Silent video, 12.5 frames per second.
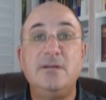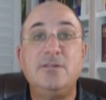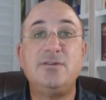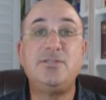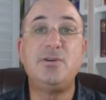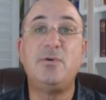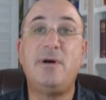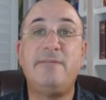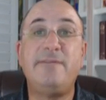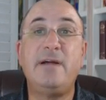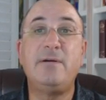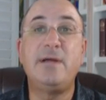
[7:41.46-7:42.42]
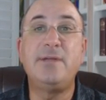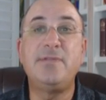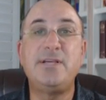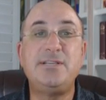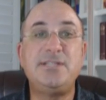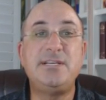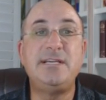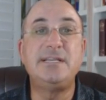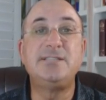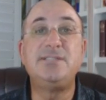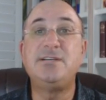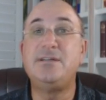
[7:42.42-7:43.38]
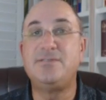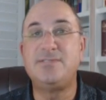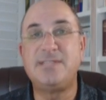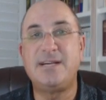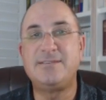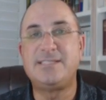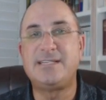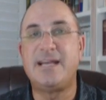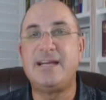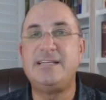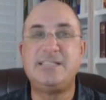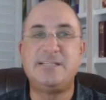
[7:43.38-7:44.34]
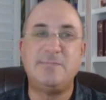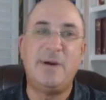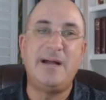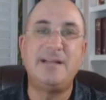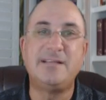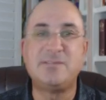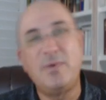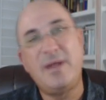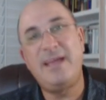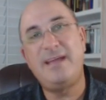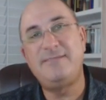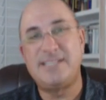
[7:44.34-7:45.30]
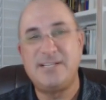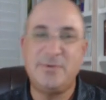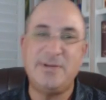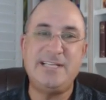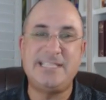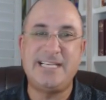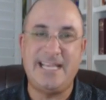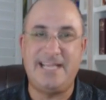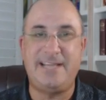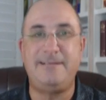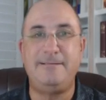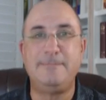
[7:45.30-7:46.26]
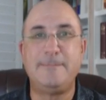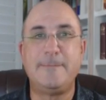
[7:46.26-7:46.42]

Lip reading: To show off how healthy she is, she goes outside, smiles, waves, and greets a kid.